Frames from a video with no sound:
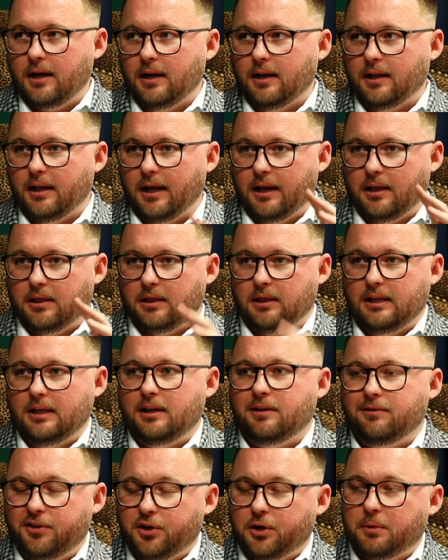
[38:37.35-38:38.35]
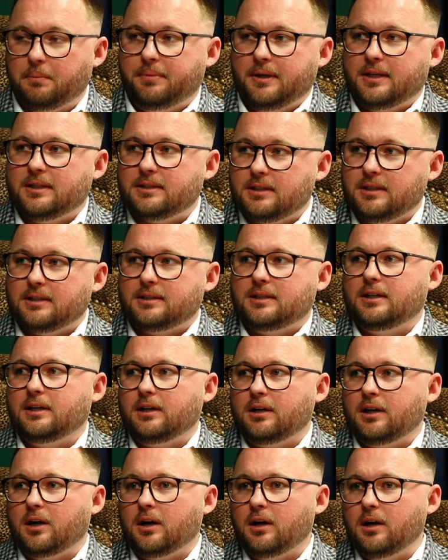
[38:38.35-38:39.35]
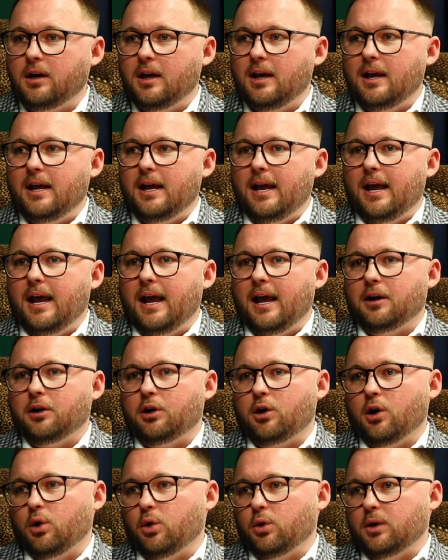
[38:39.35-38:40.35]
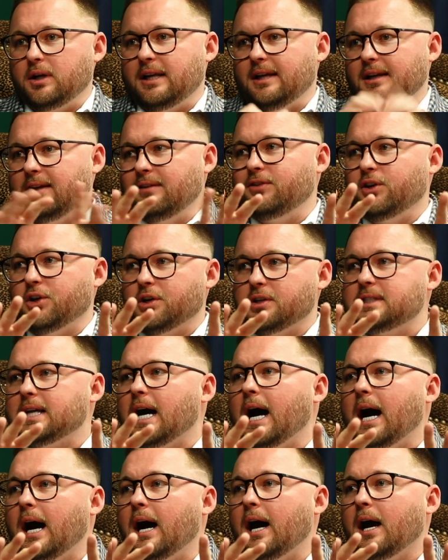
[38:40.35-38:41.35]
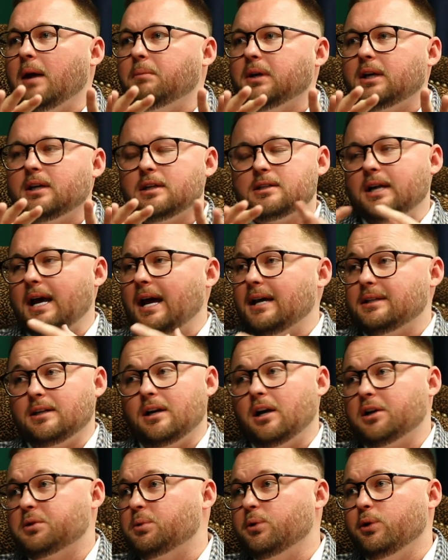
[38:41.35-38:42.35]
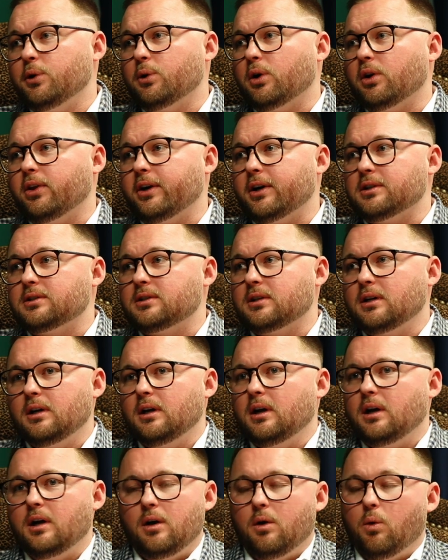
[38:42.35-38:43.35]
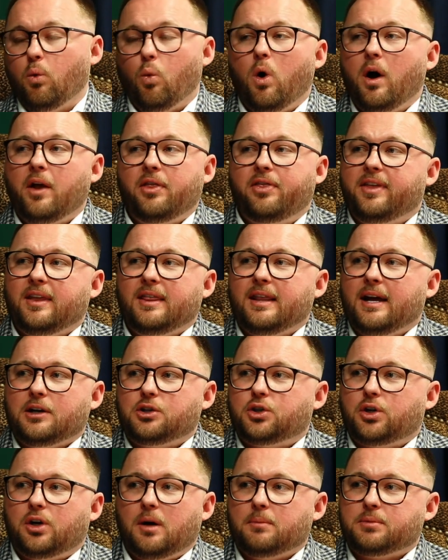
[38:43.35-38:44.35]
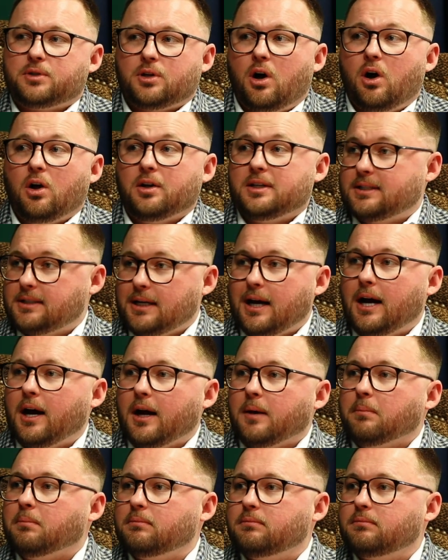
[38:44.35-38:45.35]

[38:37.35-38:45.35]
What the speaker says: And like leave your business here and go give your time, because as an entrepreneur, there's one thing that trumps all is time.